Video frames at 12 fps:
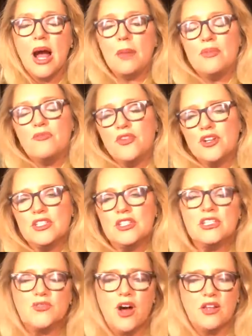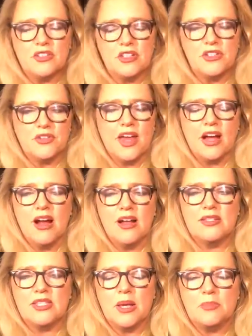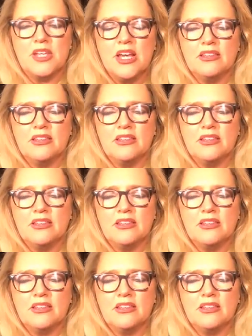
I mean, first, this falls under that concept